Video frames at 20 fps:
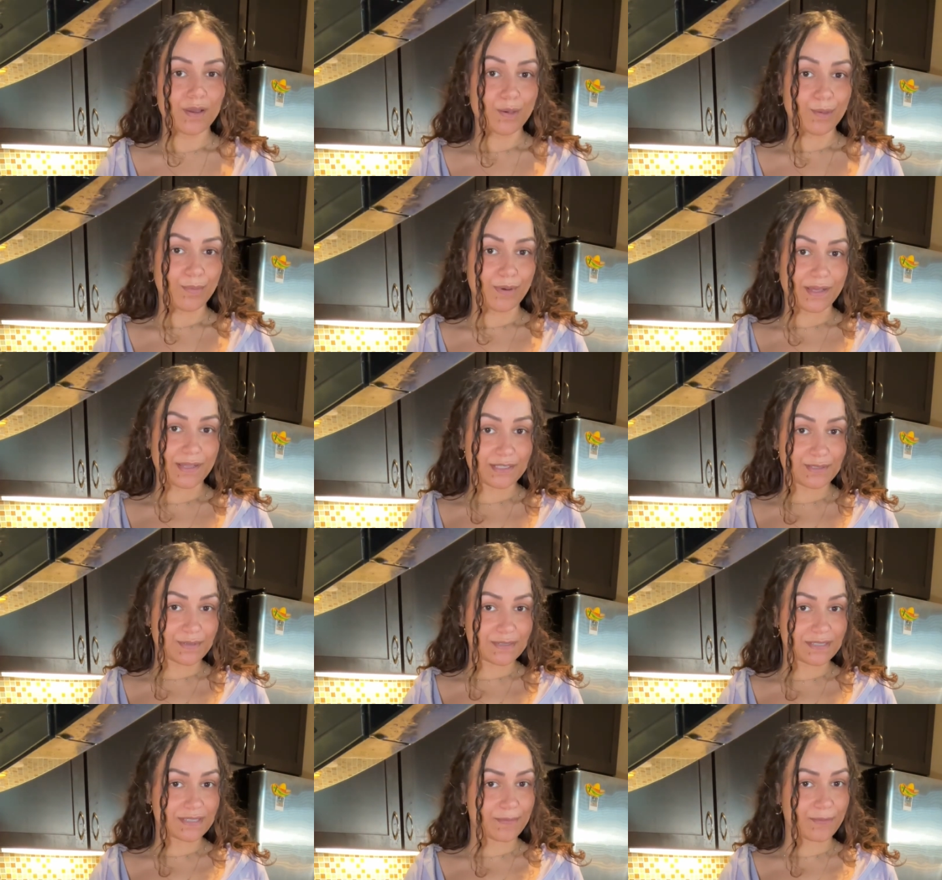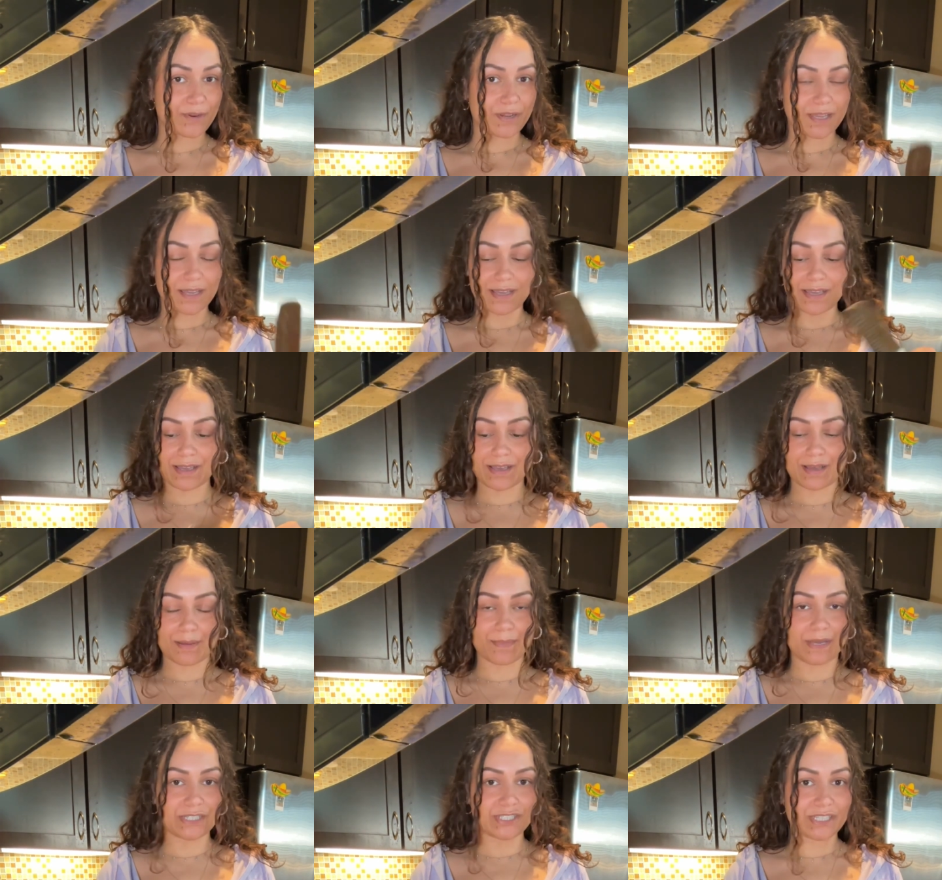While this was simmering, I cut
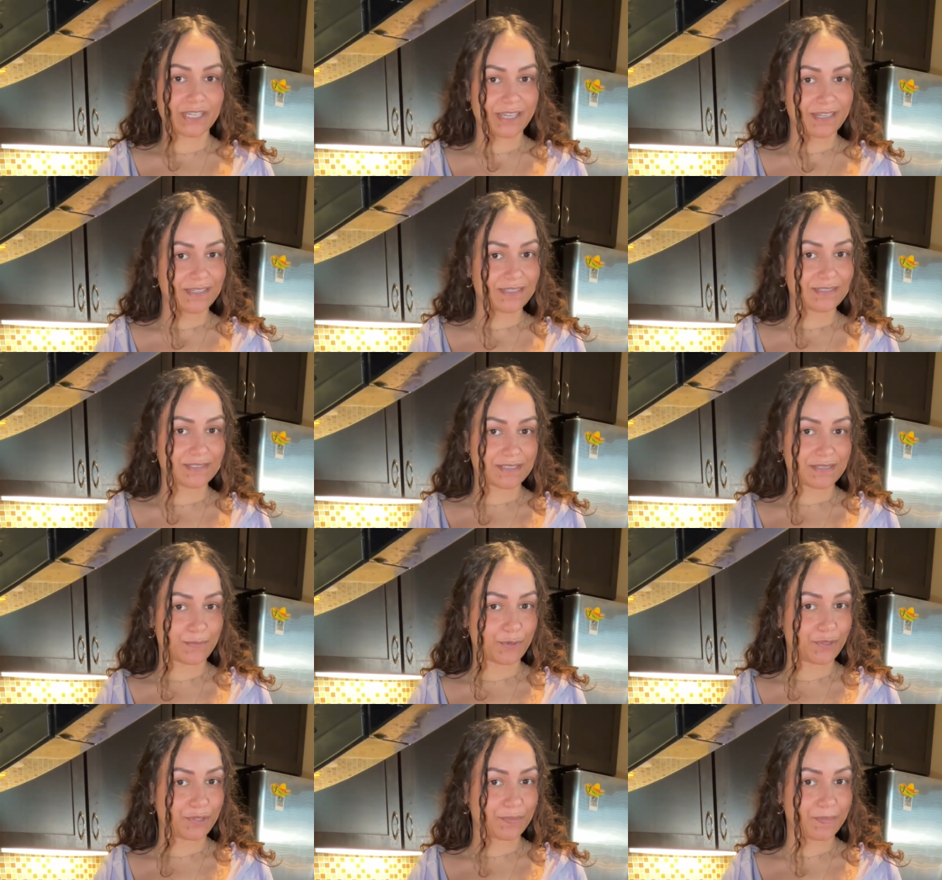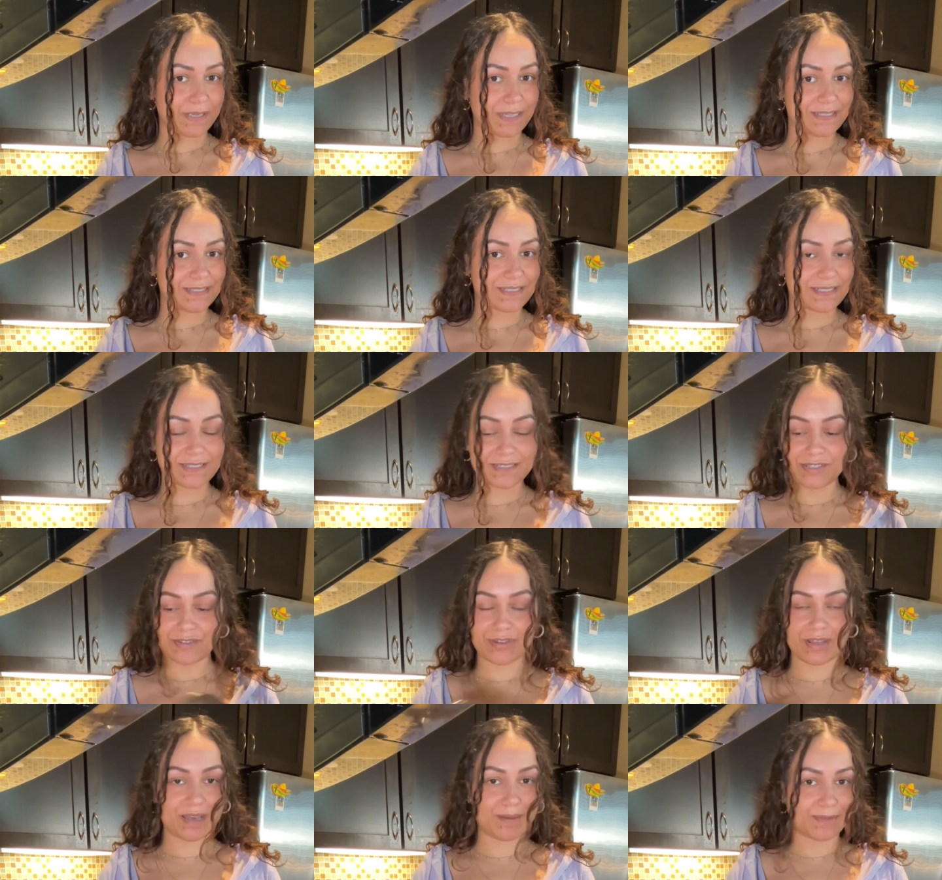my chicken into smaller pieces, so
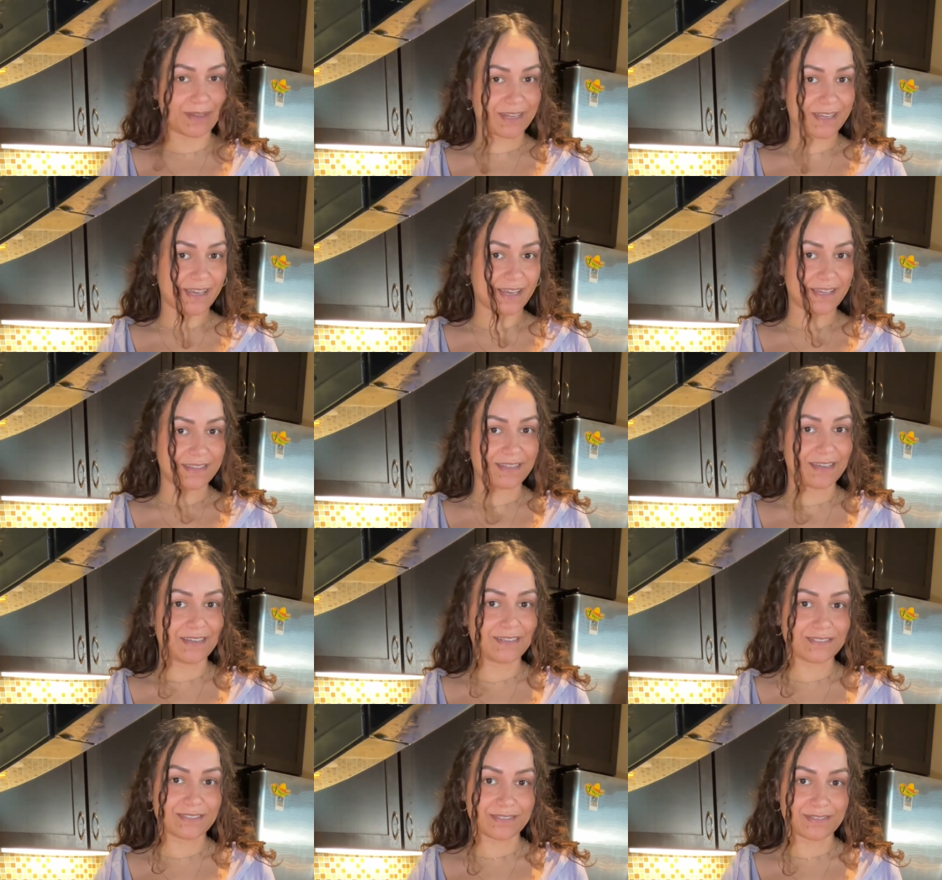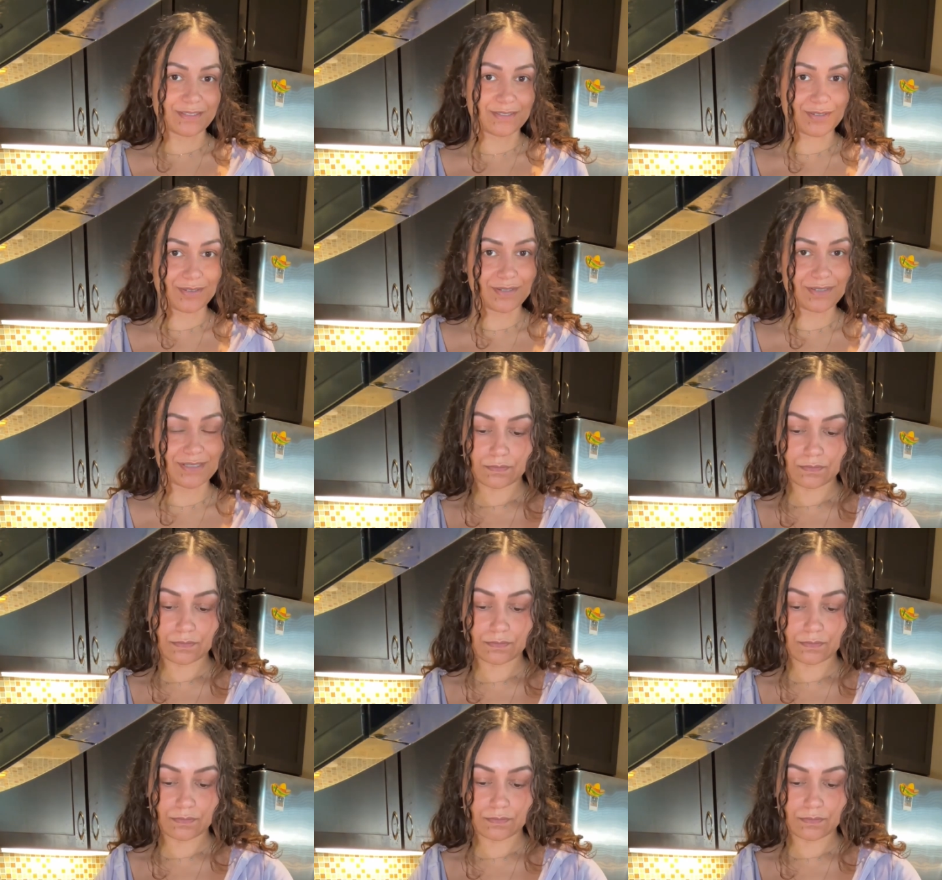now I'm going to add that into the sauce.